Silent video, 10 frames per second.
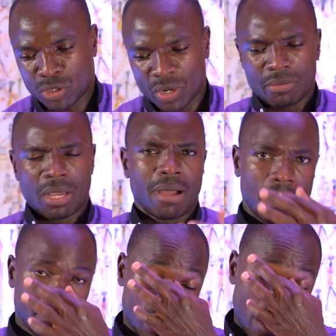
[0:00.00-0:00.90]
So
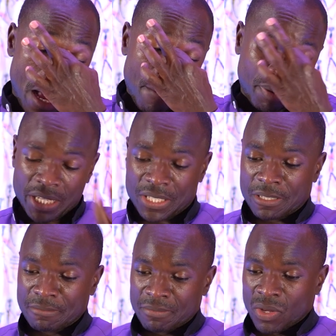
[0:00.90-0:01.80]
remember,
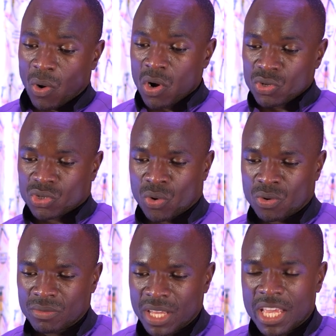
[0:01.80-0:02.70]
please,
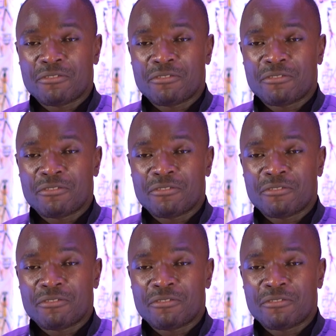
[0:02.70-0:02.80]
also,